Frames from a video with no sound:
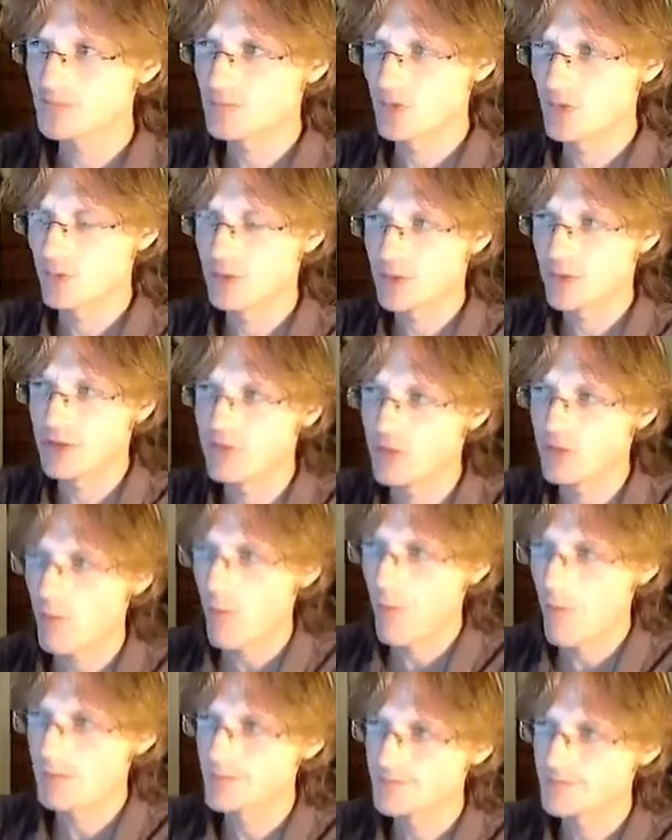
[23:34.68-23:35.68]
depression,
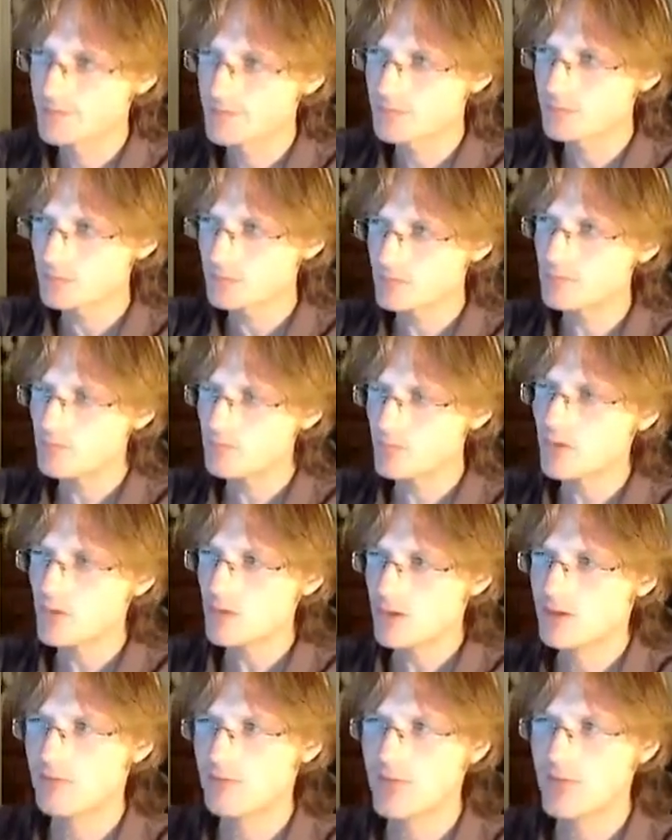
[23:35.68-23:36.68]

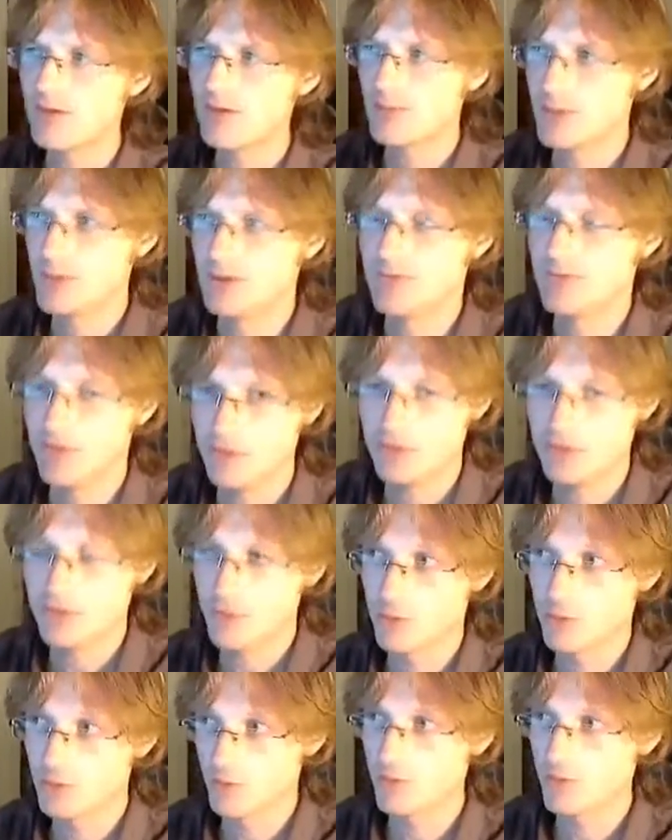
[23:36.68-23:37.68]
and not being a very
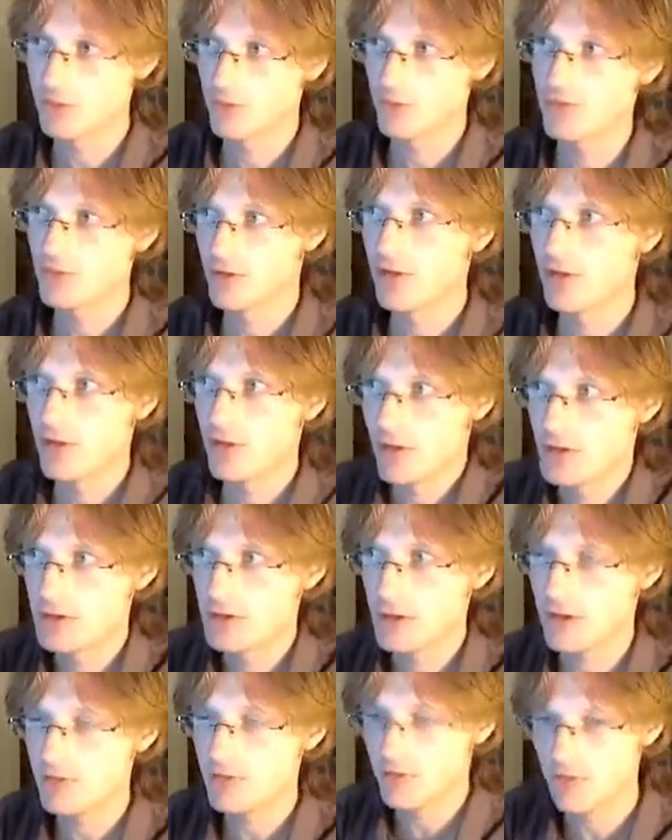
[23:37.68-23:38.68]
social person,
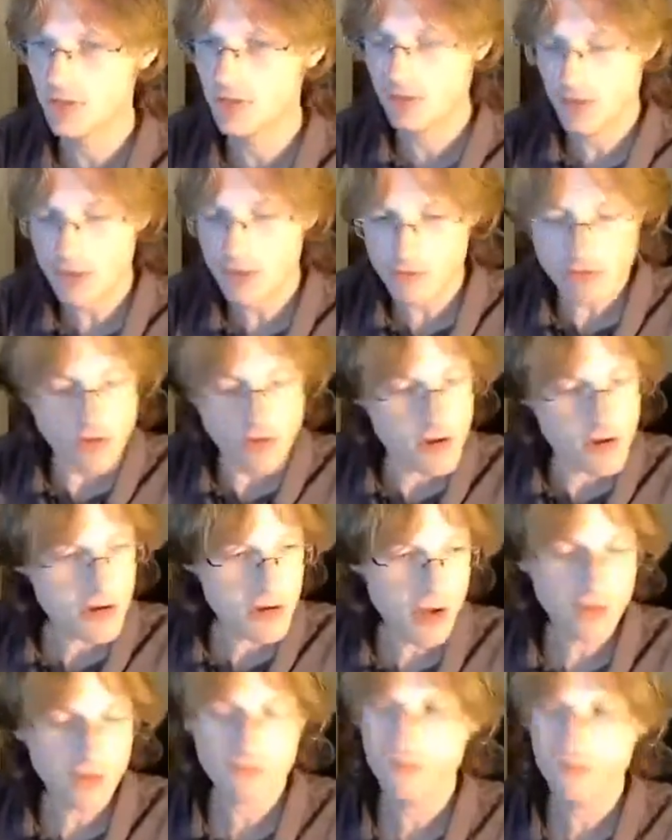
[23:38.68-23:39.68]
yes,
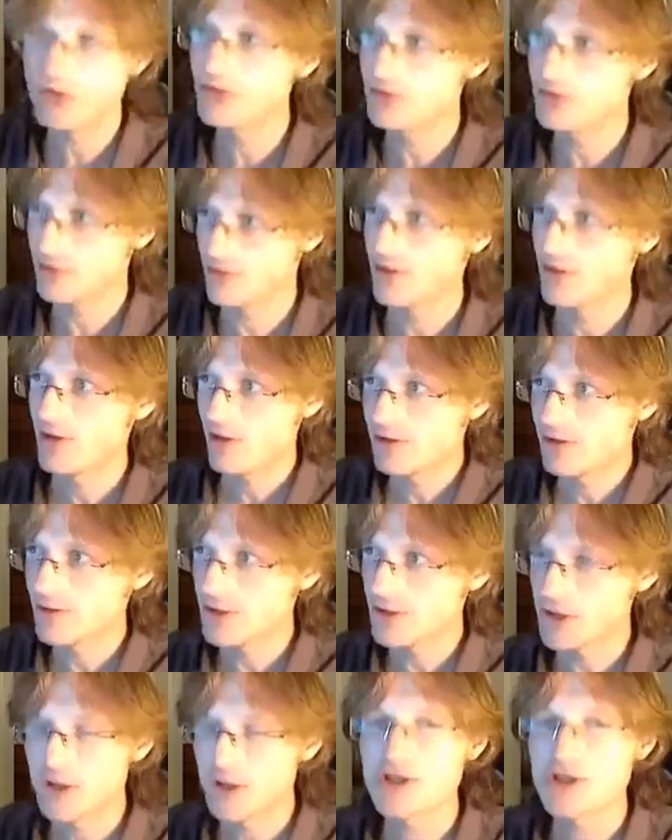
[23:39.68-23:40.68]
not feeling
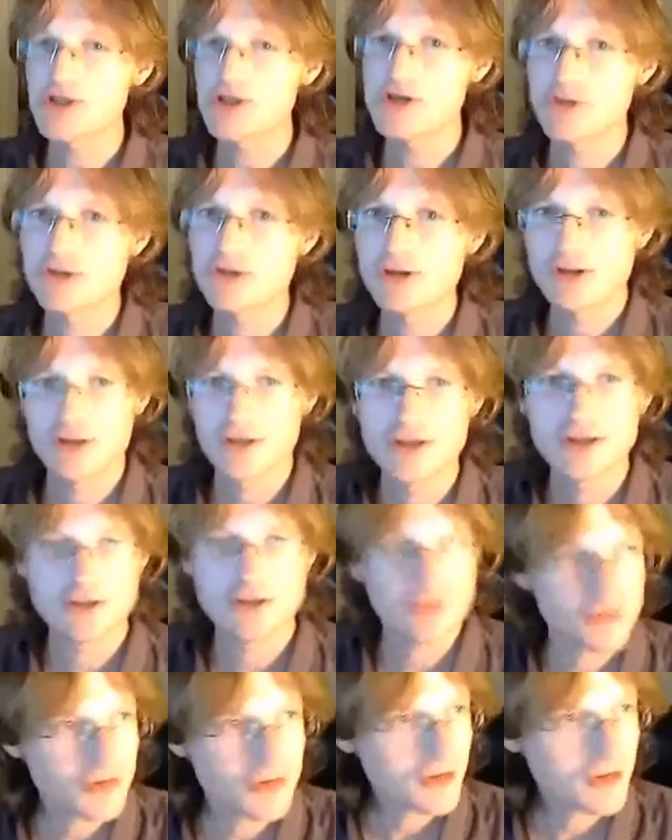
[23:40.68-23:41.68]
in here,
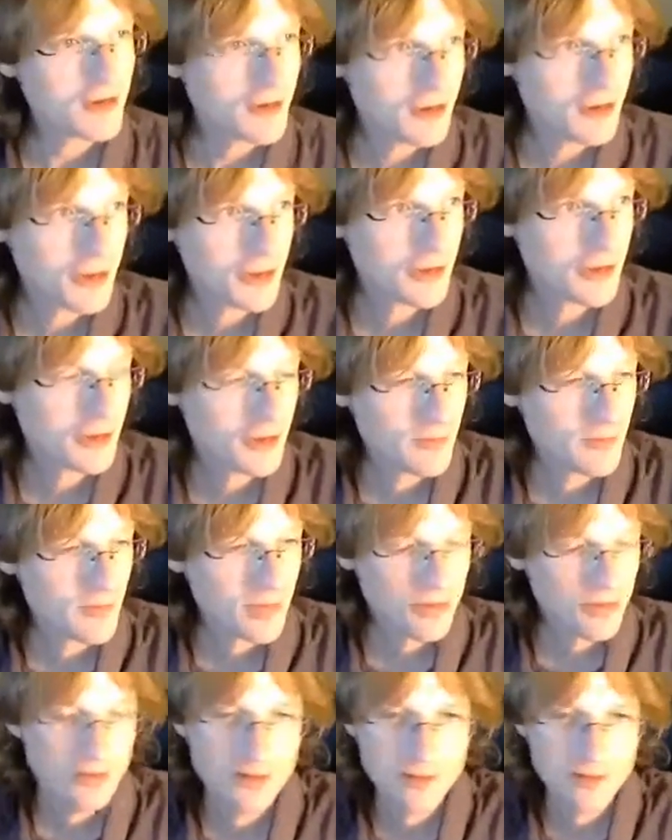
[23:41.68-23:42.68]
yes, and
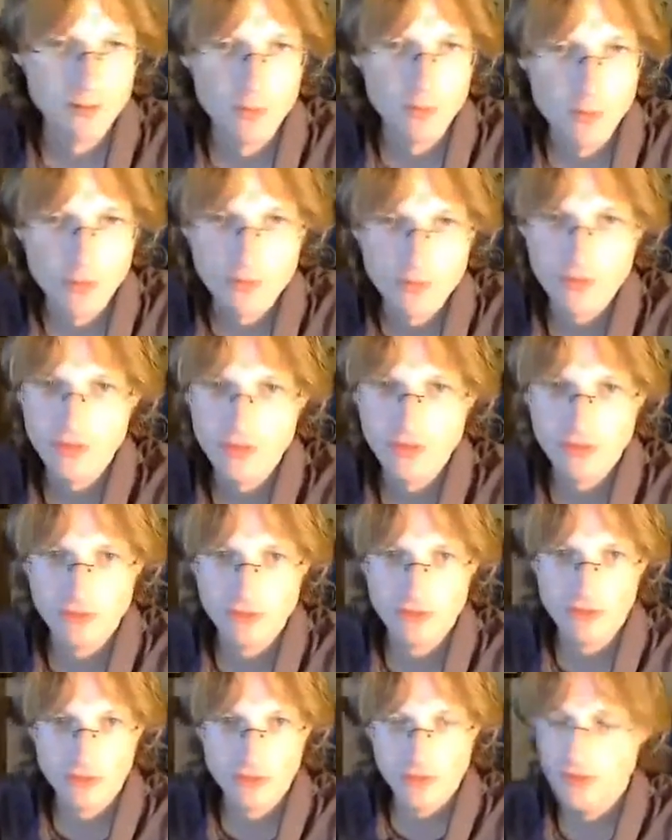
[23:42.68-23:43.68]
more
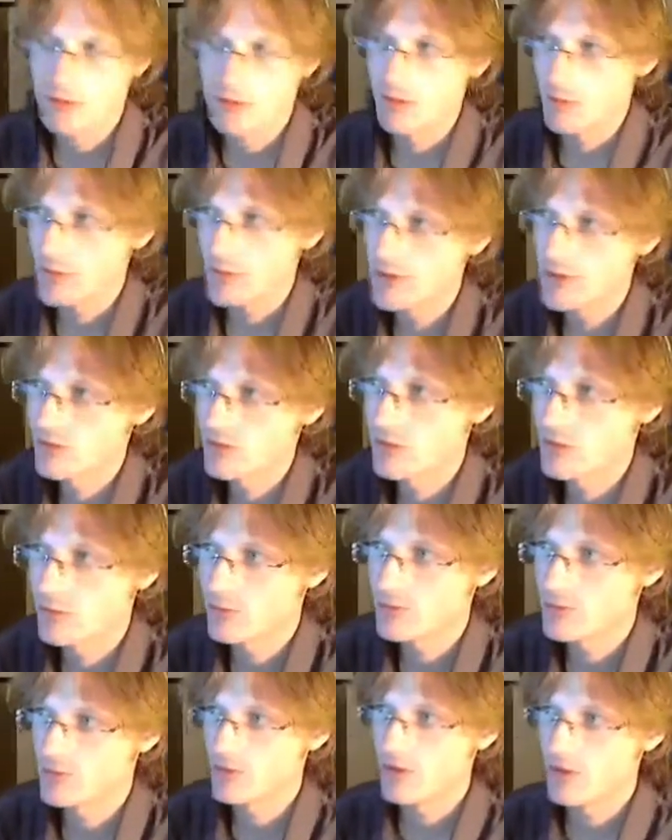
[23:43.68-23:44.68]
recently, the past couple
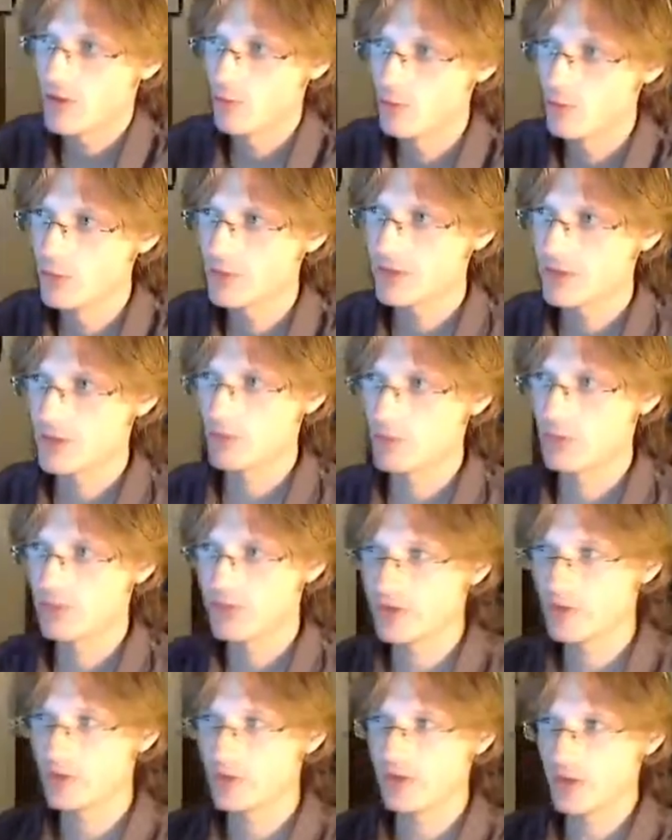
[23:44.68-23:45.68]
years,
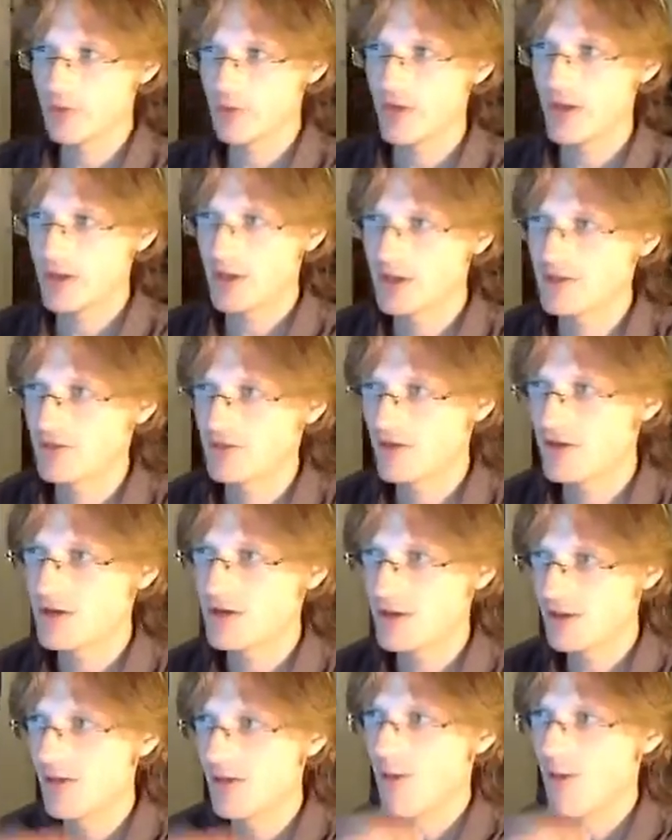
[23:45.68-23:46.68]
really bad
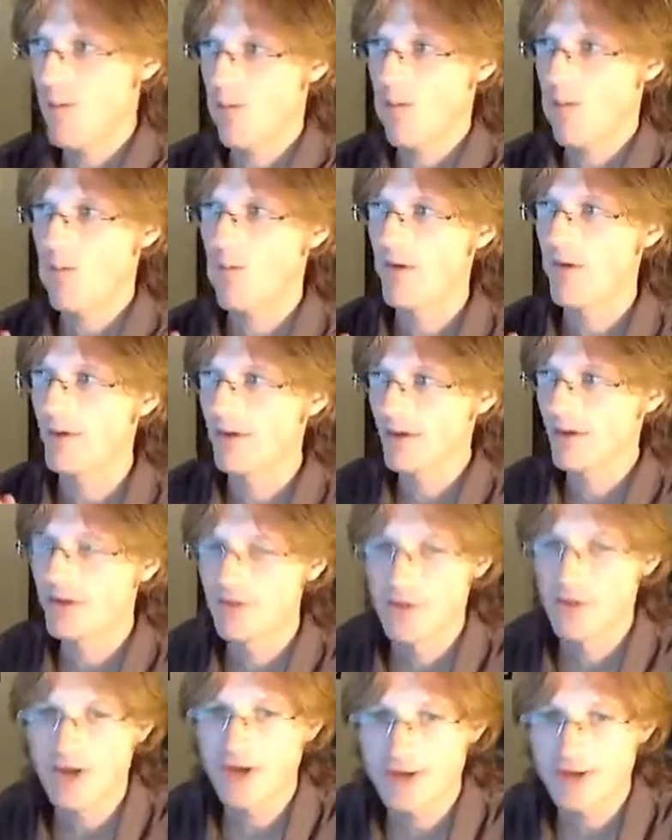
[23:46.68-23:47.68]
anxiety. But
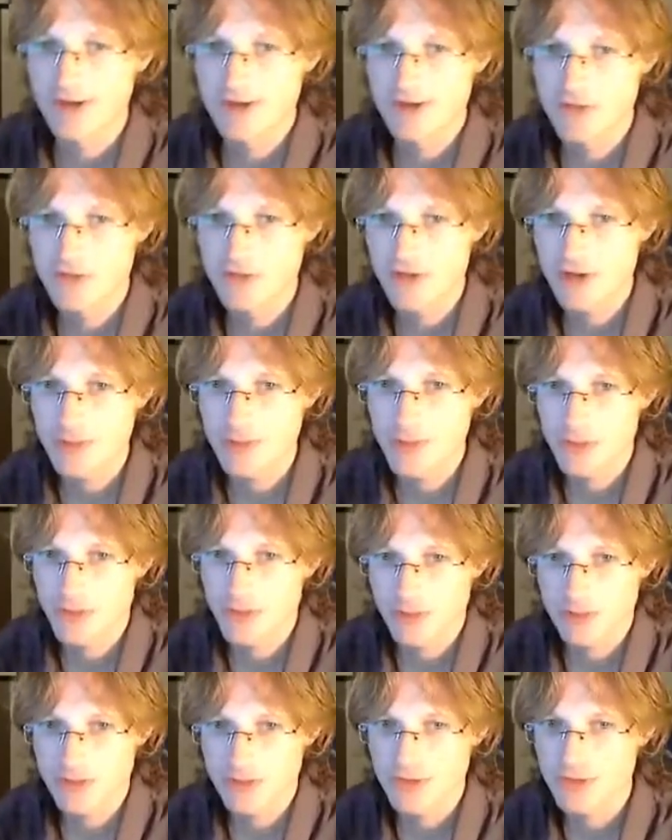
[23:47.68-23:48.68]
that does not mean
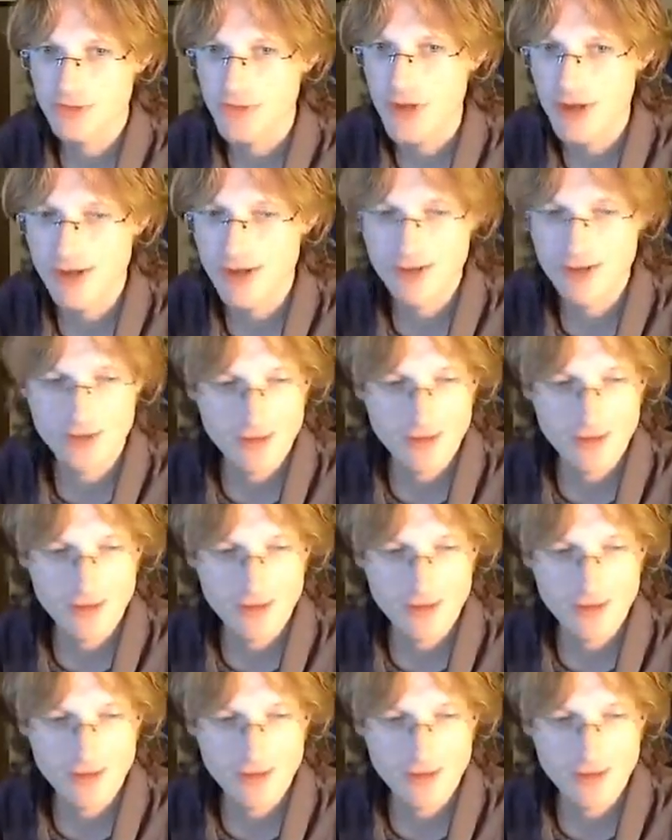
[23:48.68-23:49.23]
that because